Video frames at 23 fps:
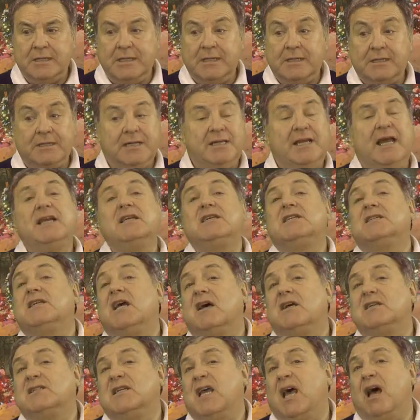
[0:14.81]
Today's
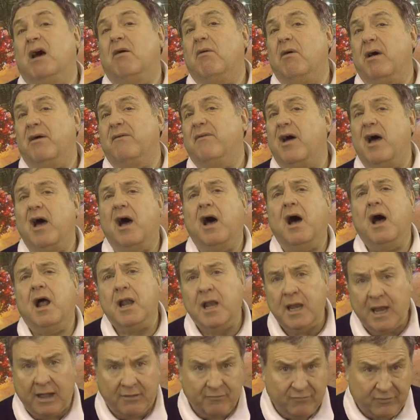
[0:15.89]
stars, however, are
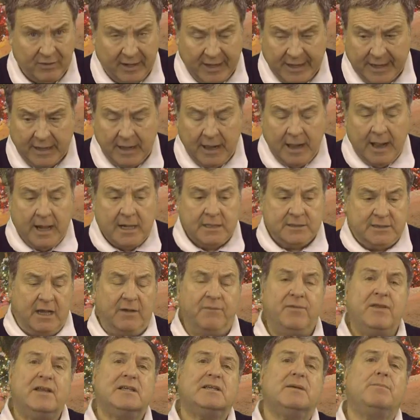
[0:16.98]
lovely. So
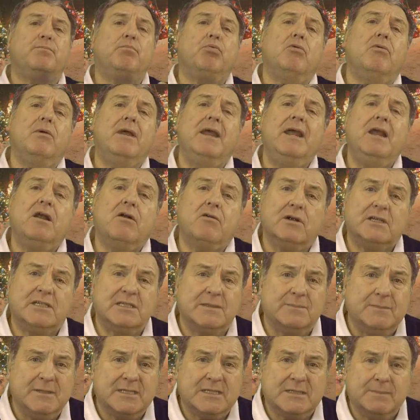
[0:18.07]
if there's a
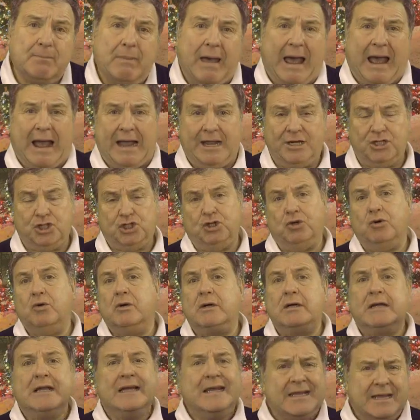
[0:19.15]
pre-Christmas bash or
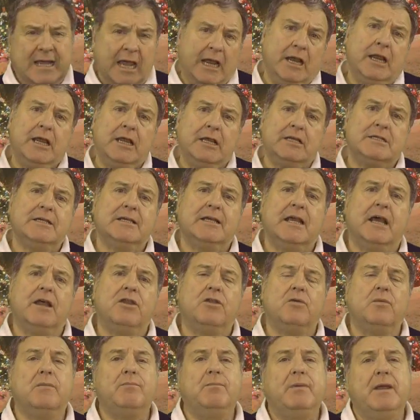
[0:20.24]
getting
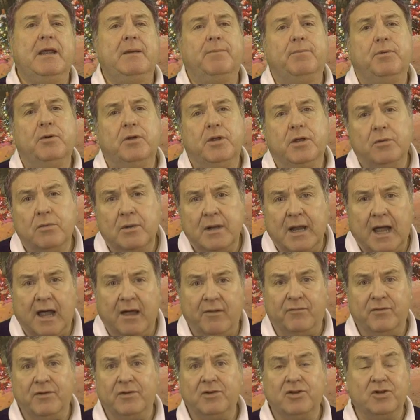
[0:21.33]
together with people you
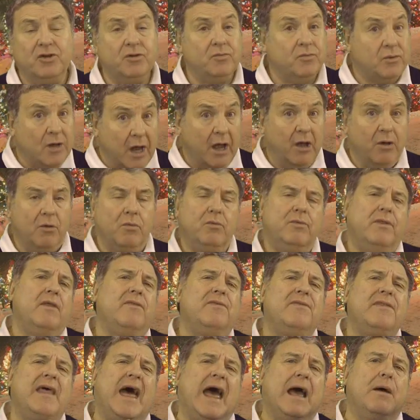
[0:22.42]
love and you know,
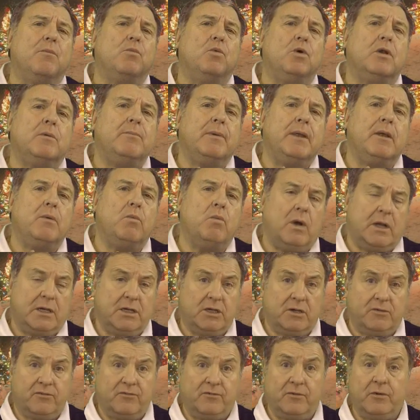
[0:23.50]
then that would be
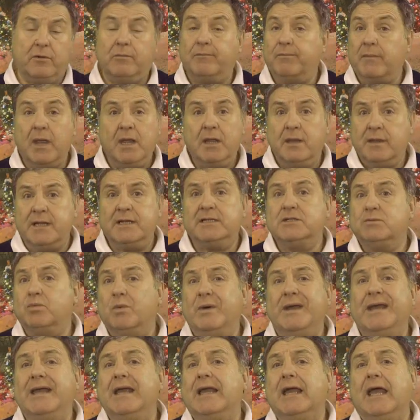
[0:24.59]
wonderful. This
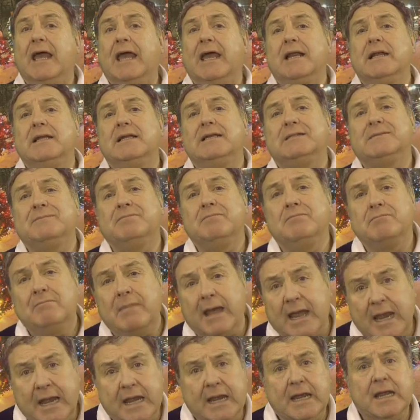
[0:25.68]
weekend is
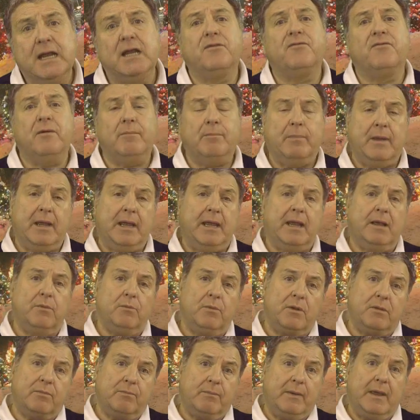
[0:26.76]
made for being
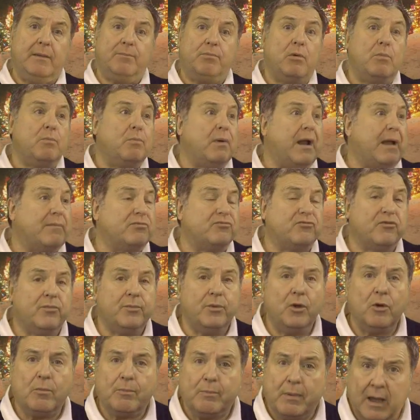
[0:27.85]
with people perhaps from
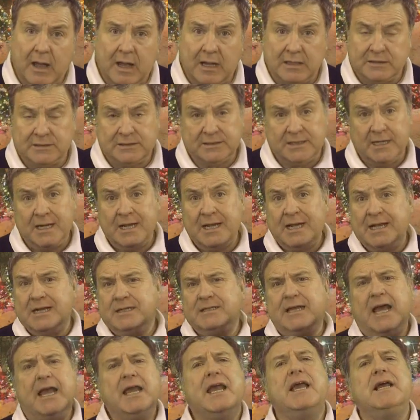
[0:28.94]
your past,
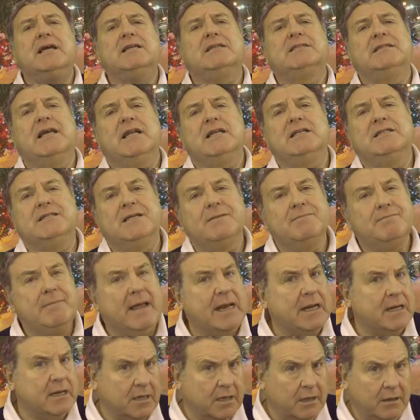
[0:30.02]
taking a
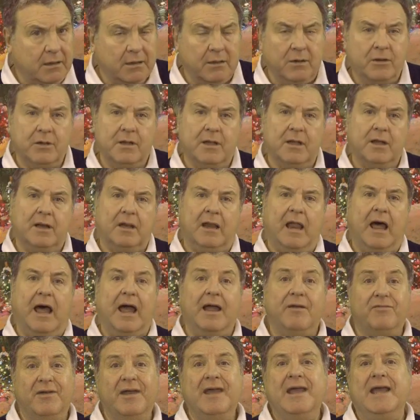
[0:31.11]
sentimental look at
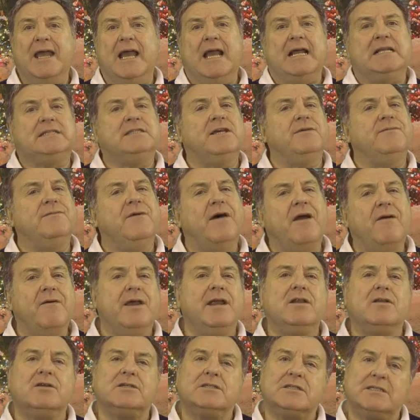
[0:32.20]
life. It's a very
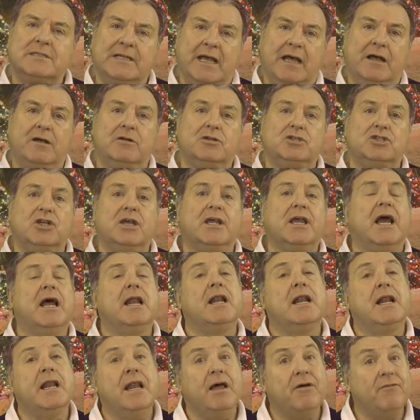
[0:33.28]
nostalgic
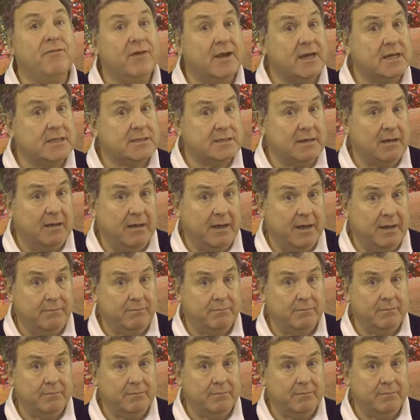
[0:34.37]
and loving time.